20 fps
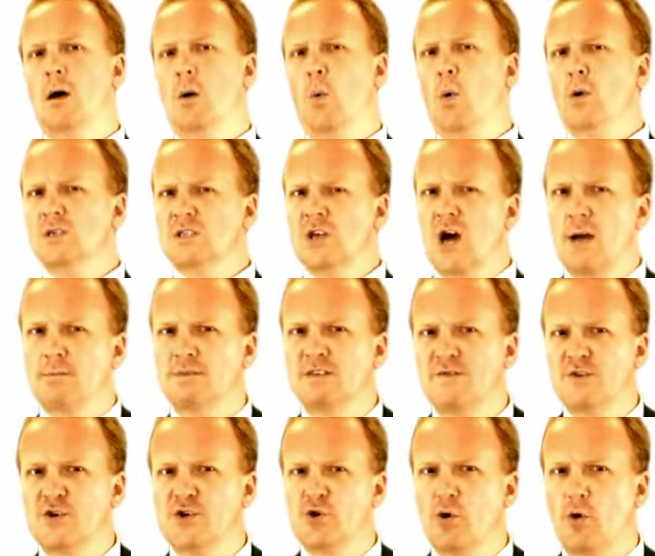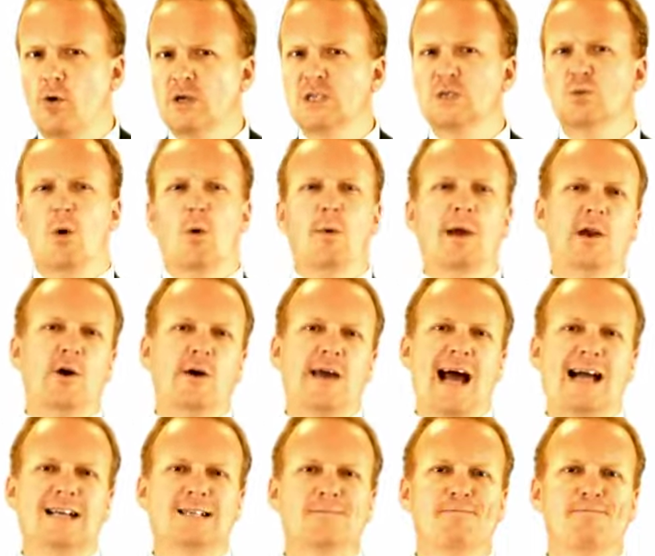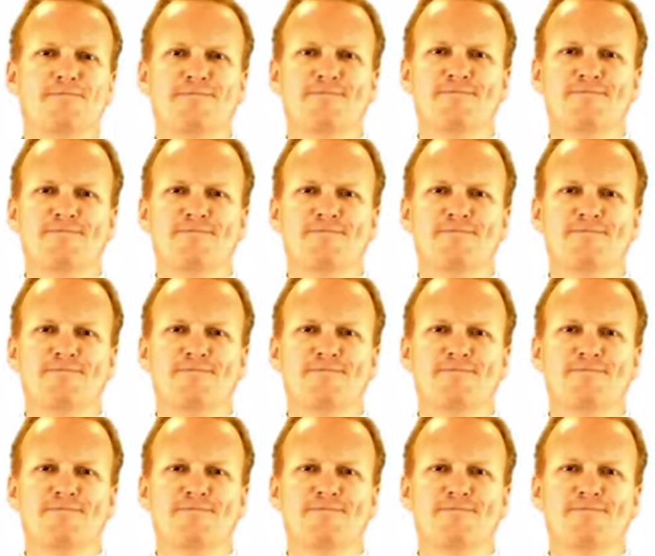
What types of assurance will we look at?